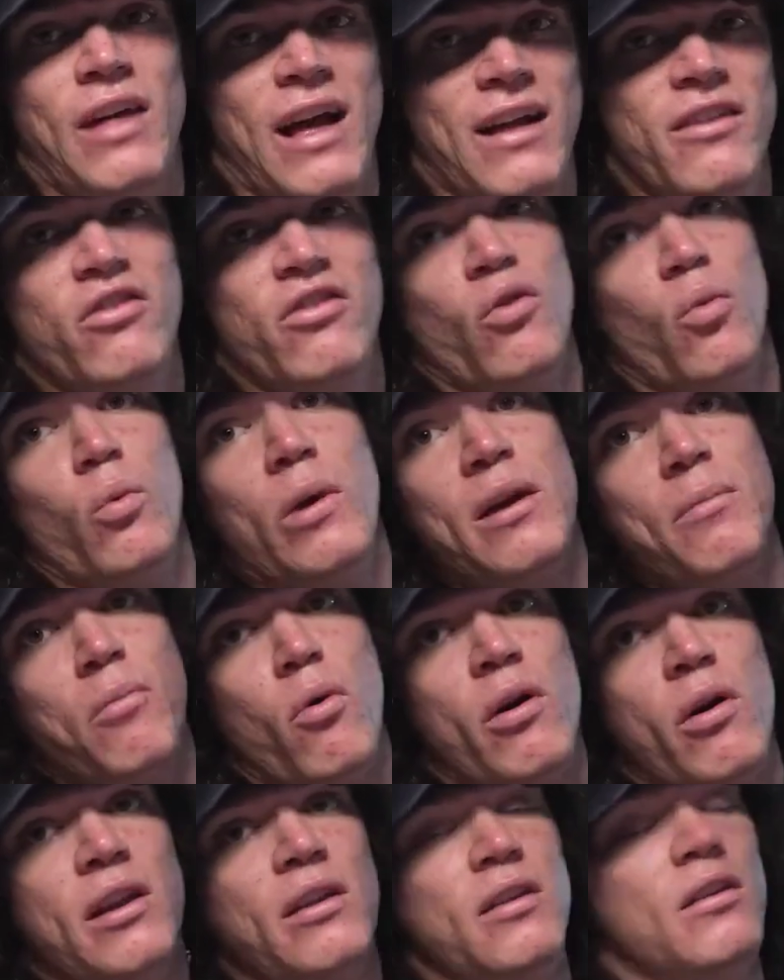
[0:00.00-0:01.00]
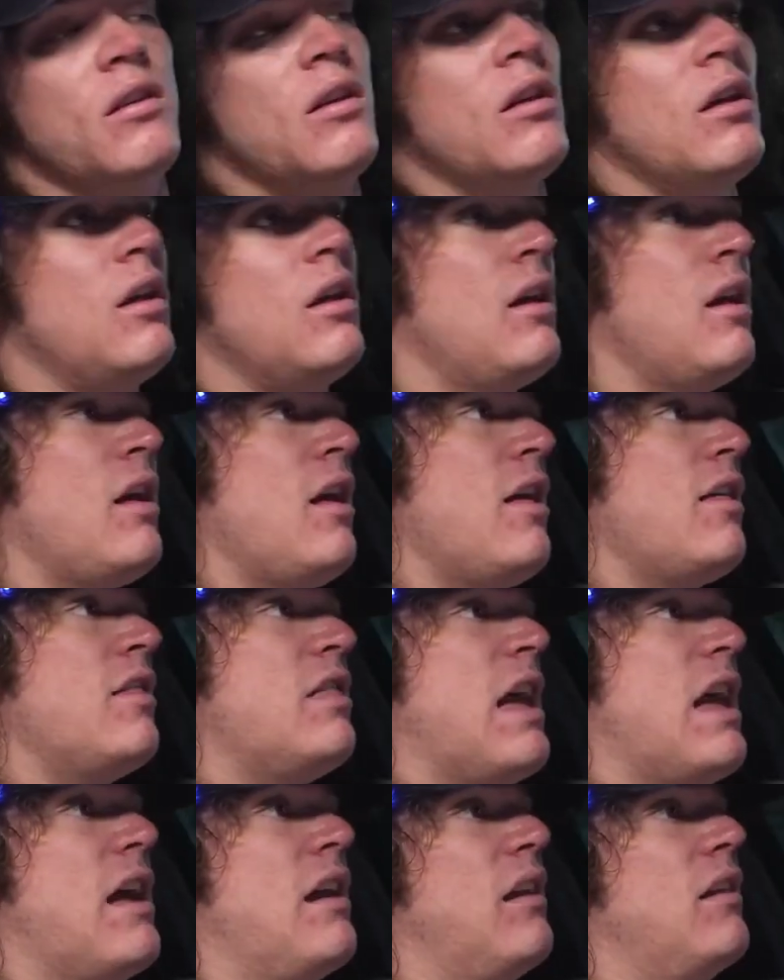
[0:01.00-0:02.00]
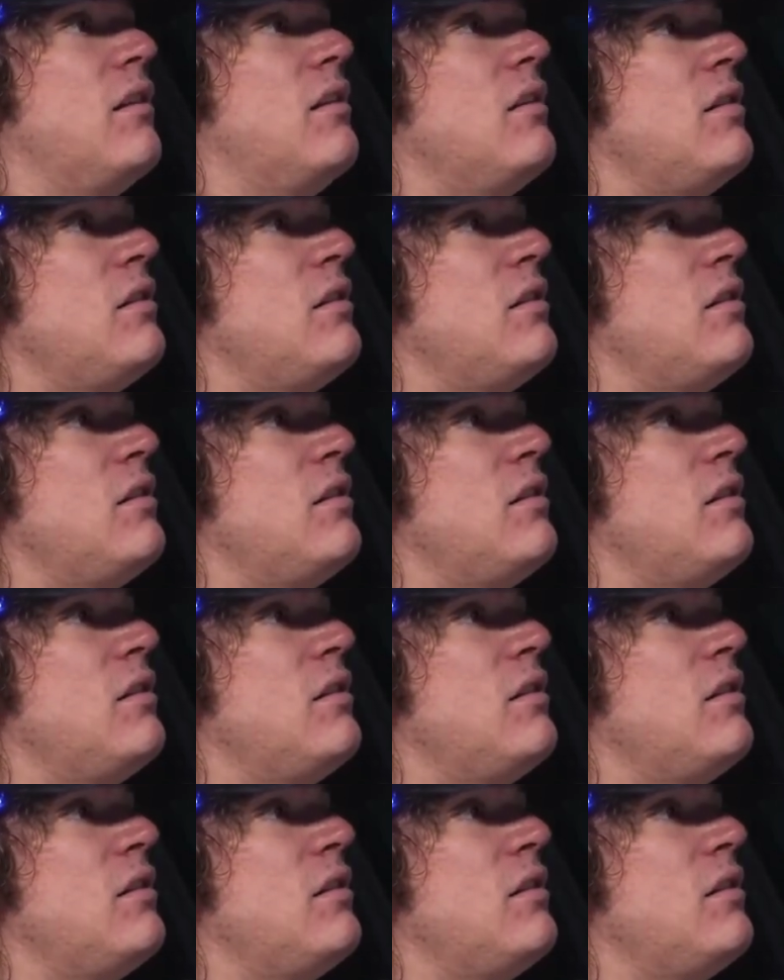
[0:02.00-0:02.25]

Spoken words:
that's the weak point, then